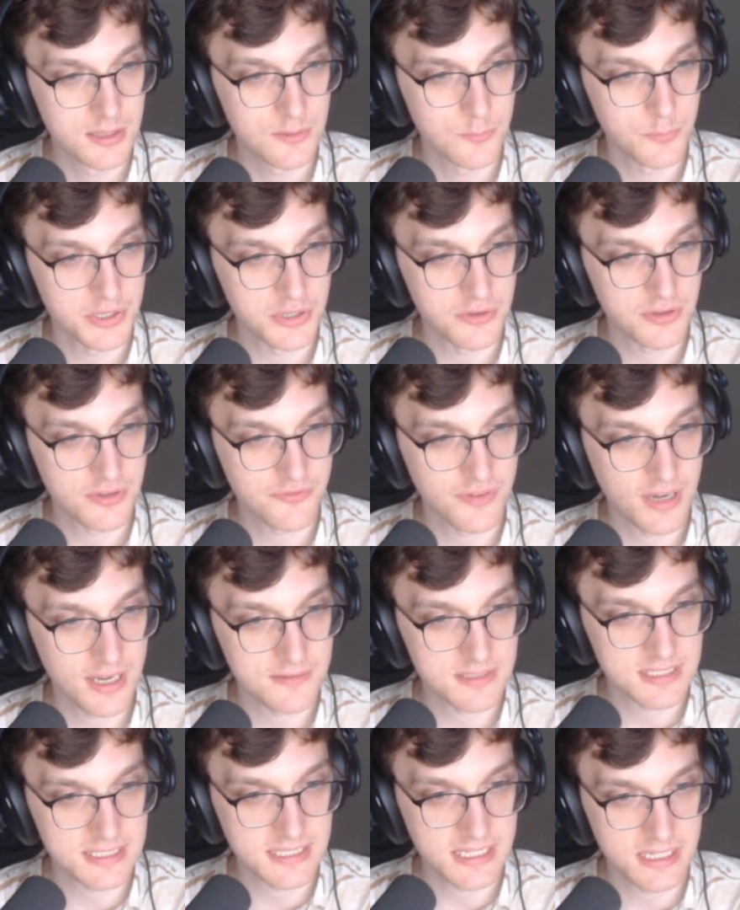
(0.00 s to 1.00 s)
We know that
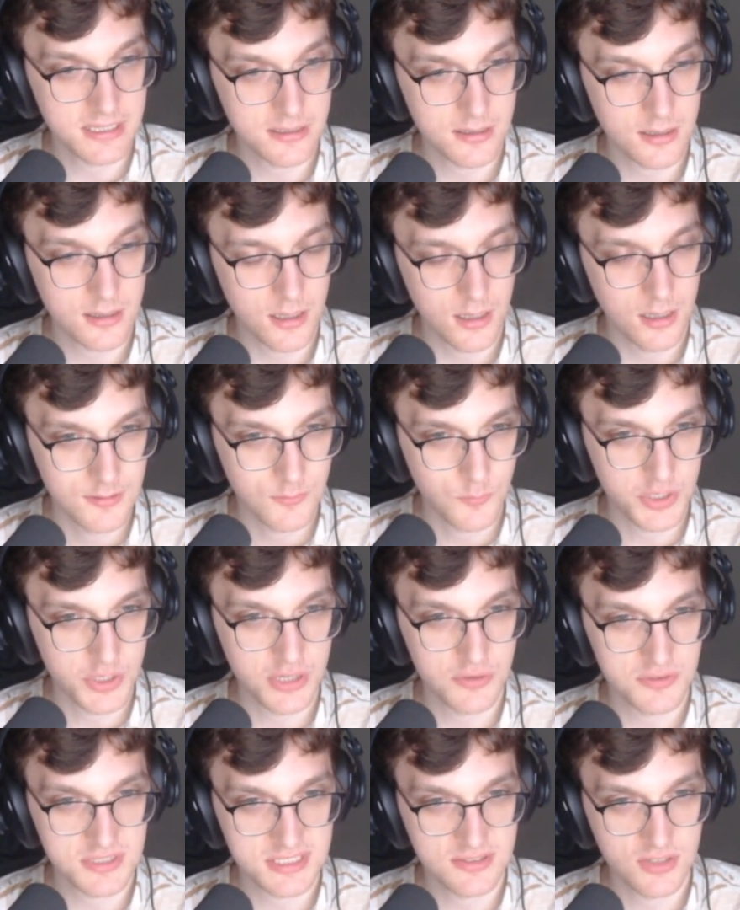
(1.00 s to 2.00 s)
5's in here. We
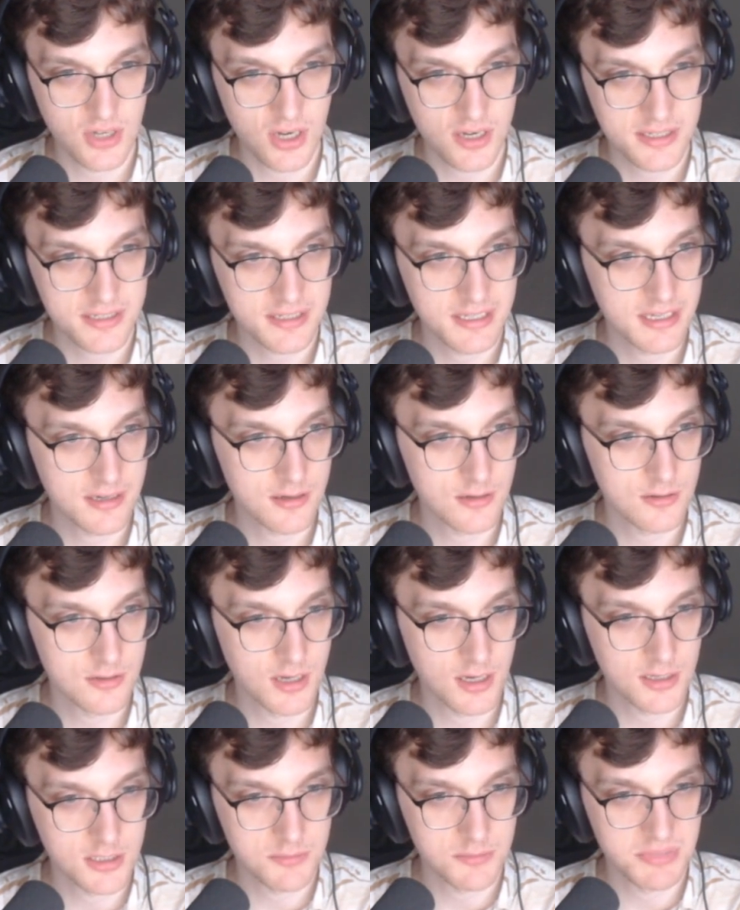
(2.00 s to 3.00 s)
know it's not in here,
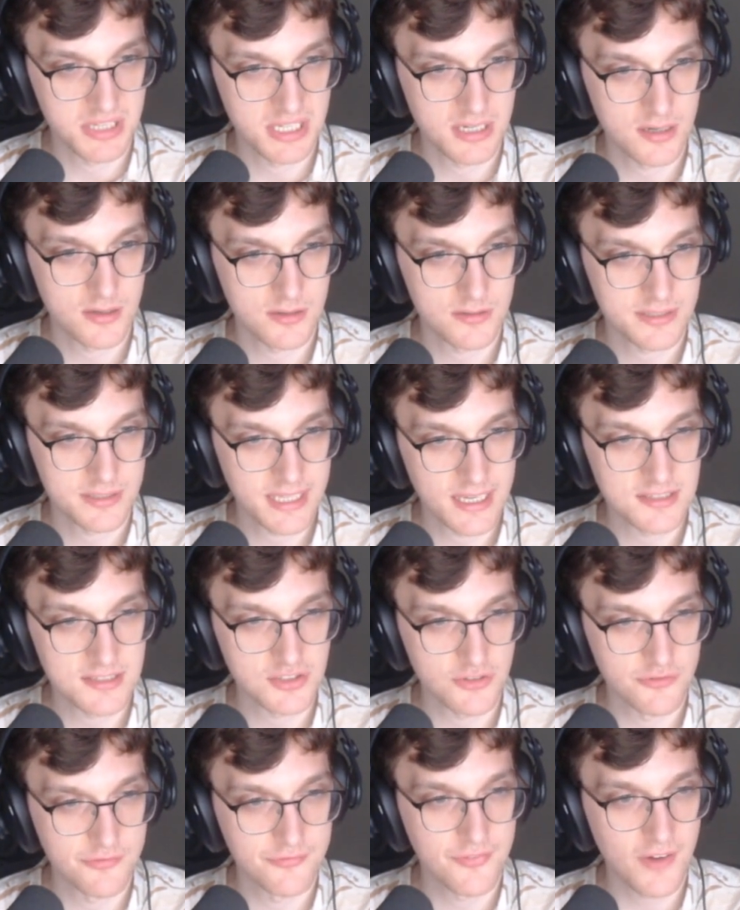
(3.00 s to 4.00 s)
not up there. Yeah,
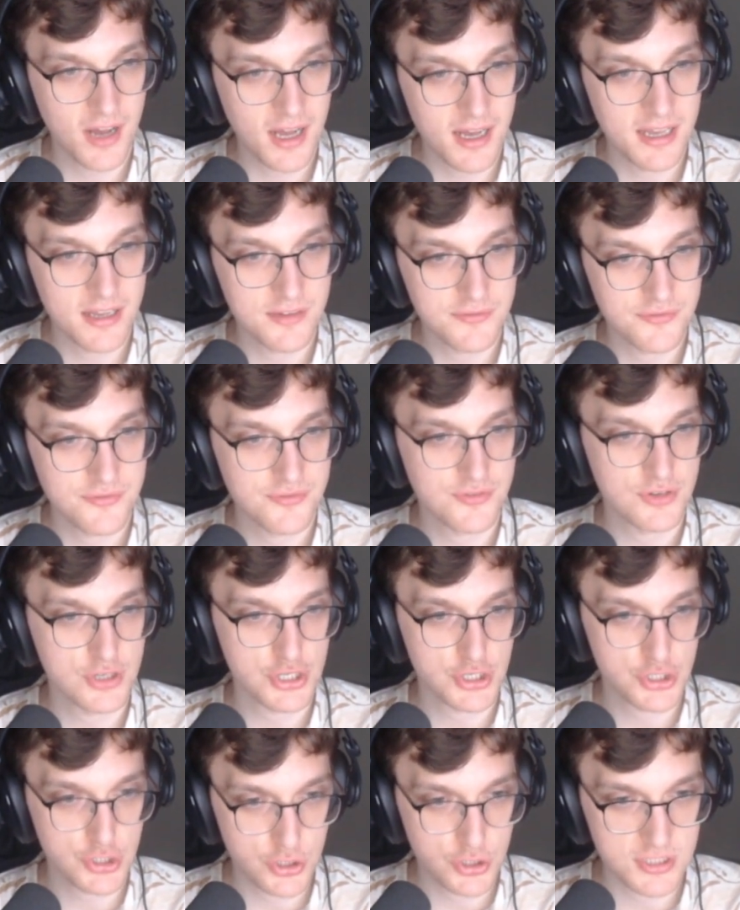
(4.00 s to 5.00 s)
so 5 for
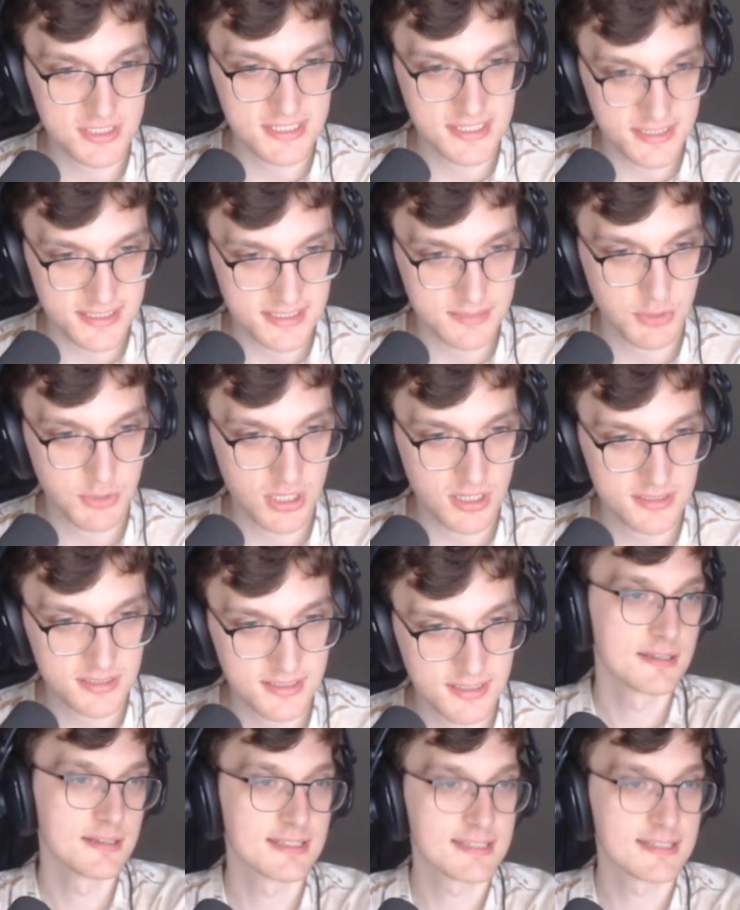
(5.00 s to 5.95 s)
sure is in this box.